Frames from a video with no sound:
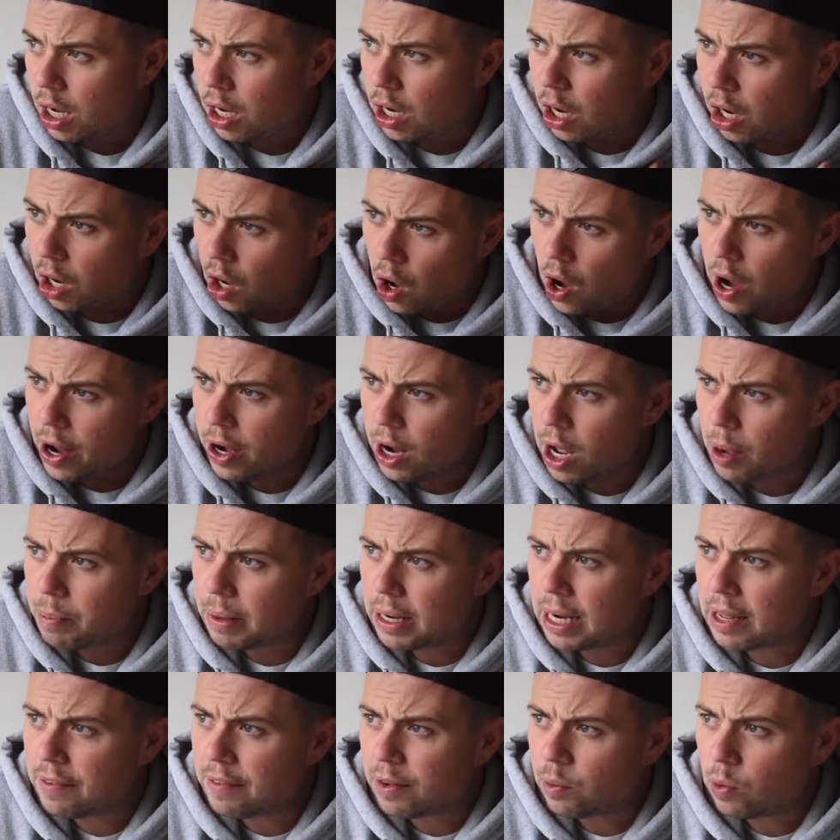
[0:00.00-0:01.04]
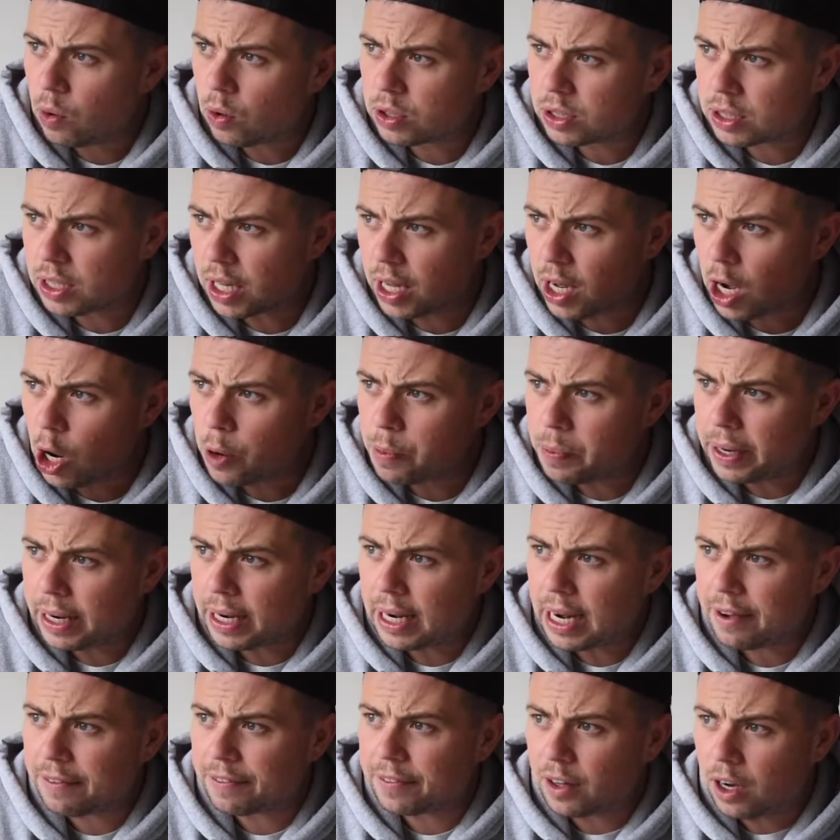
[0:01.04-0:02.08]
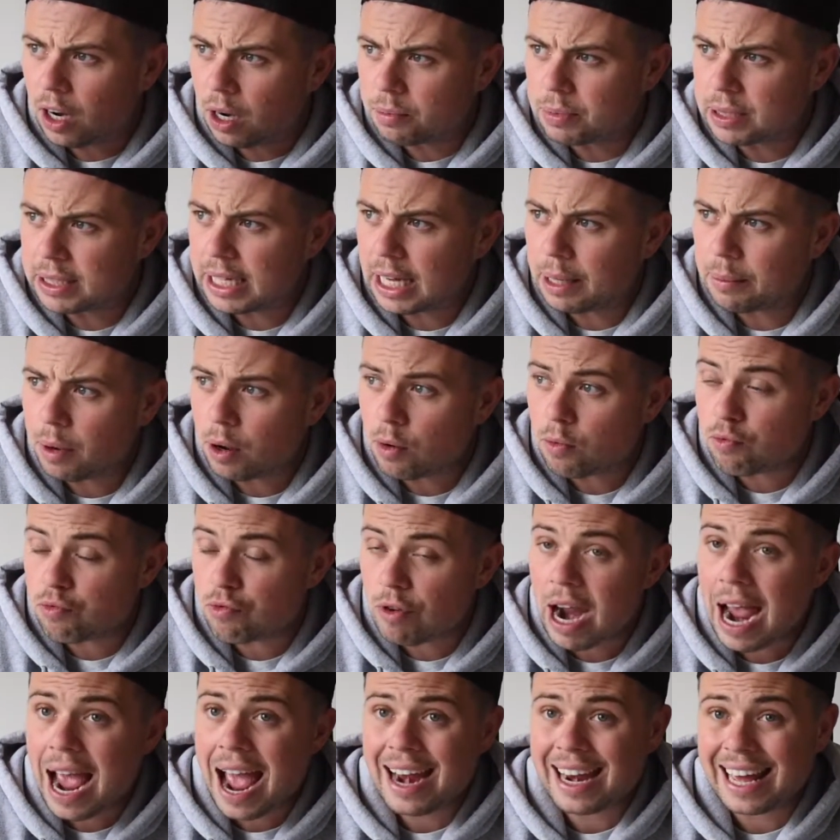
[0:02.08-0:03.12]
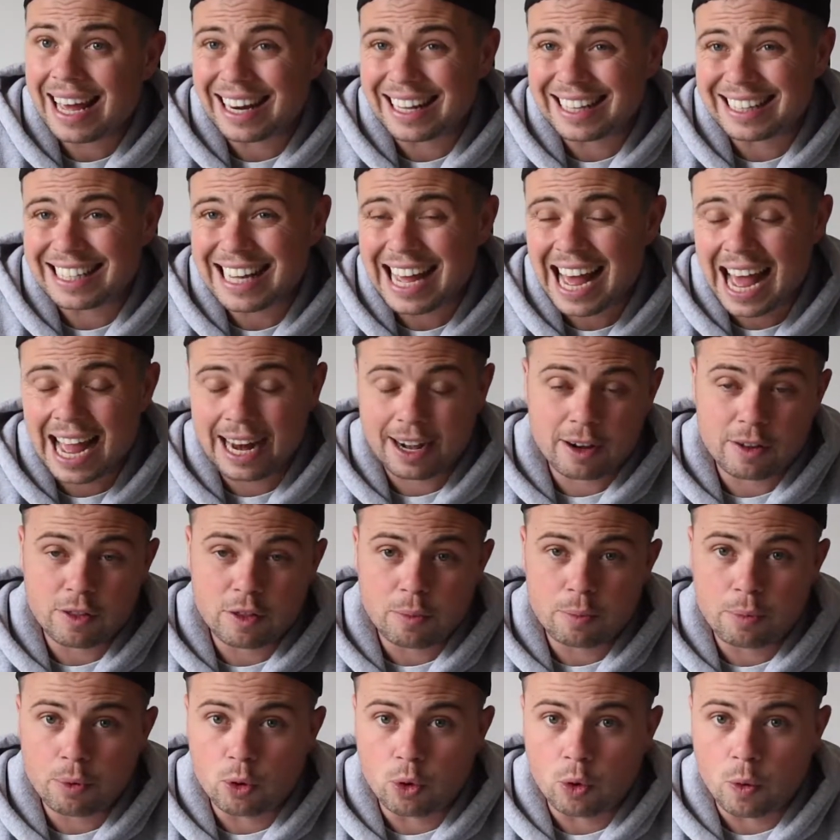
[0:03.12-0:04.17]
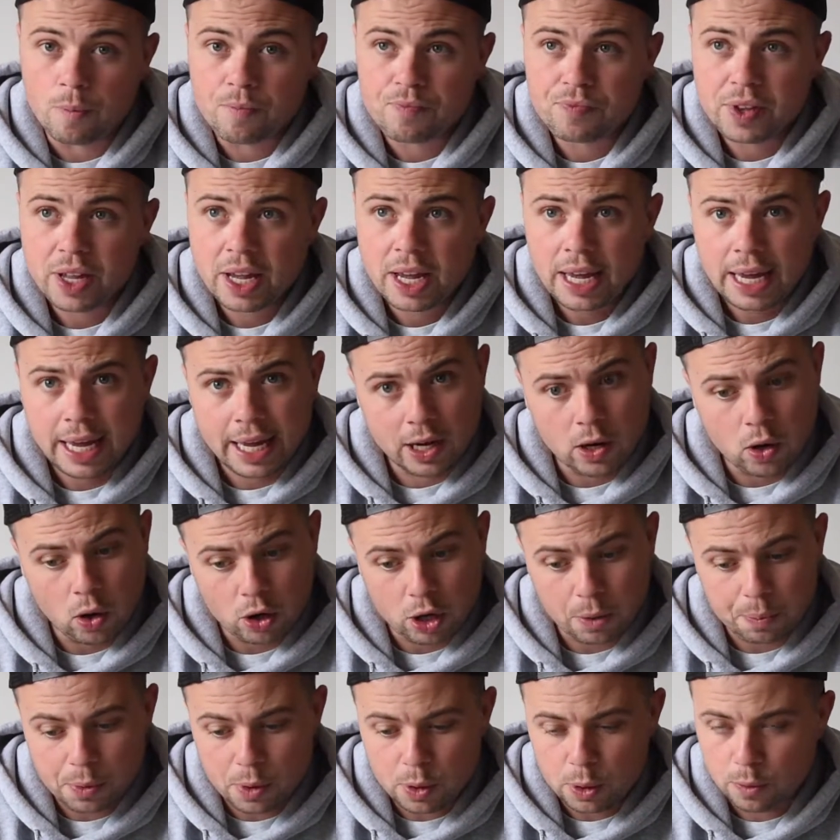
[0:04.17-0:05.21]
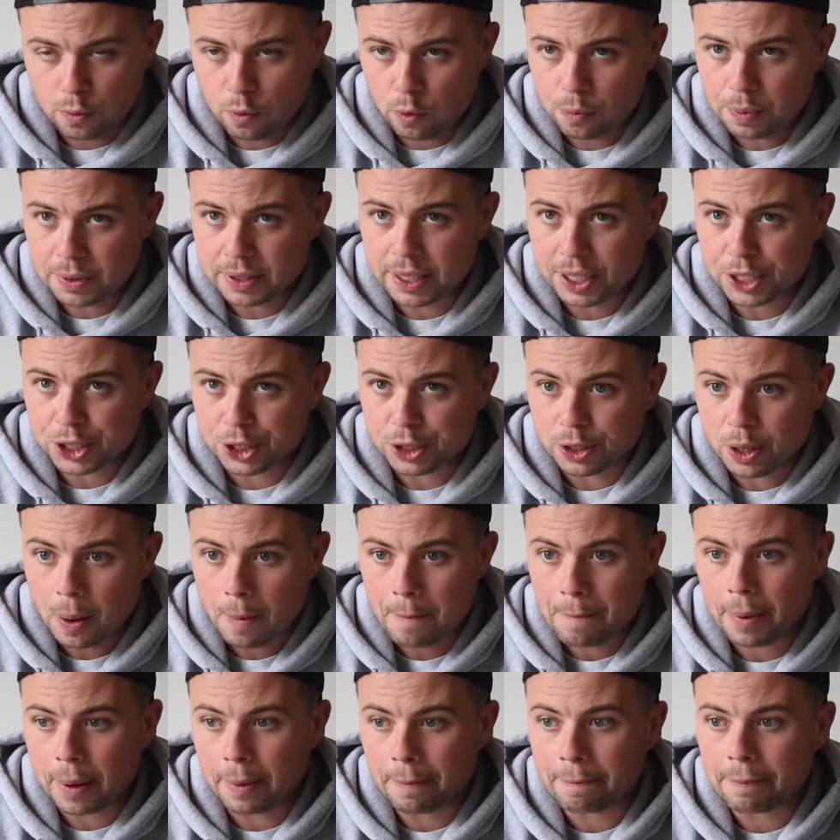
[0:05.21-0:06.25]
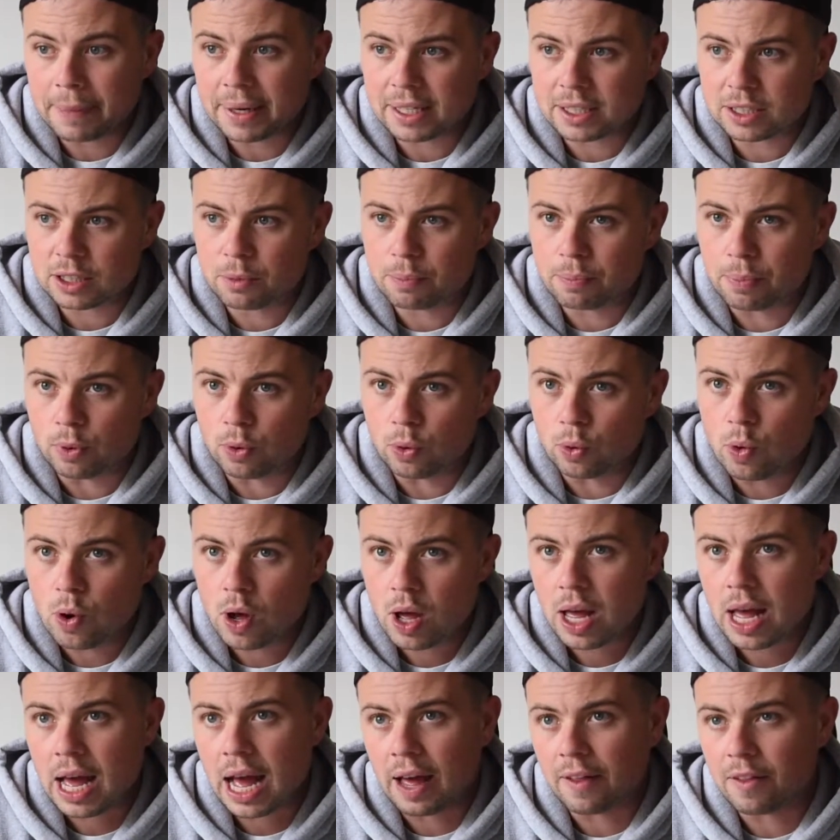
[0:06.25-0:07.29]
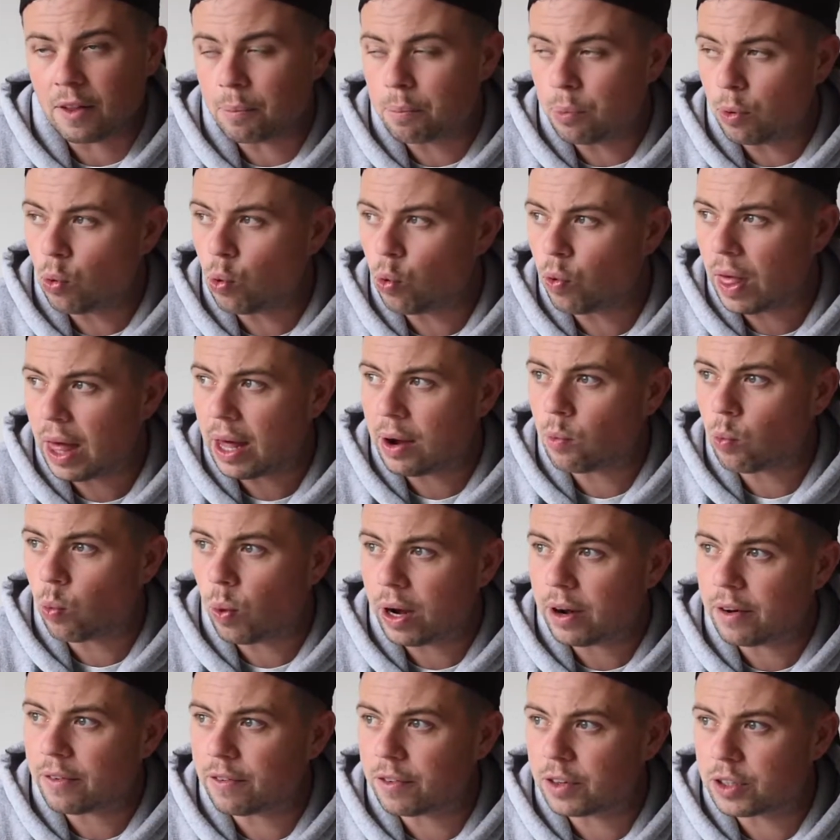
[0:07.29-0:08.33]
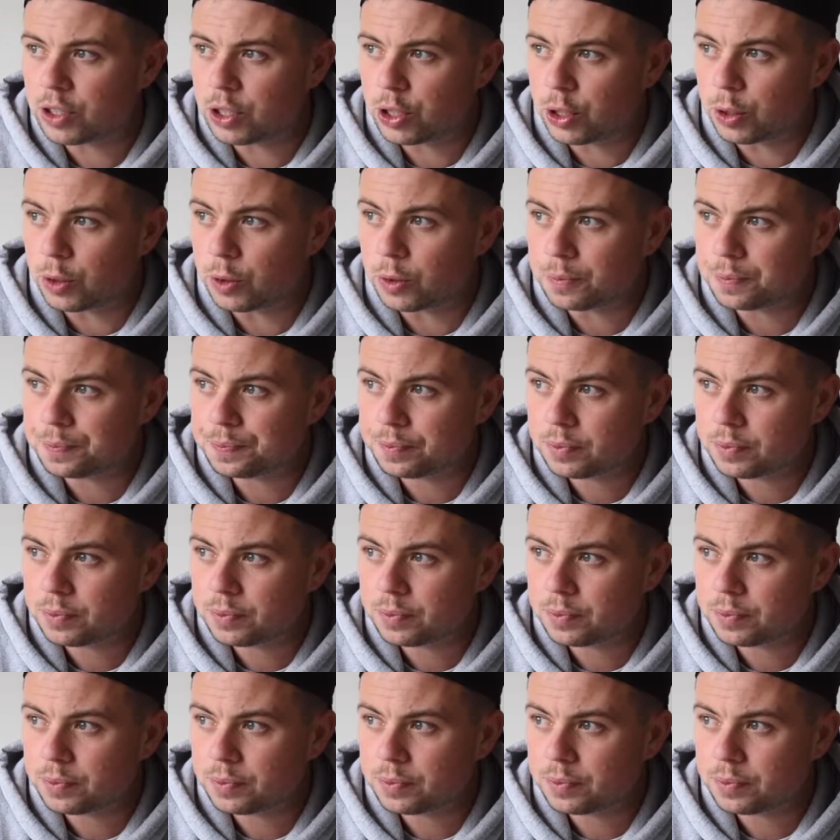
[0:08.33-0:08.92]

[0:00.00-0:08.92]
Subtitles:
Klein, I believe it was, the opening left arm seamer, ran and attacked the ball. He got in a beautiful position but missed the ball, and the ball then went for 2.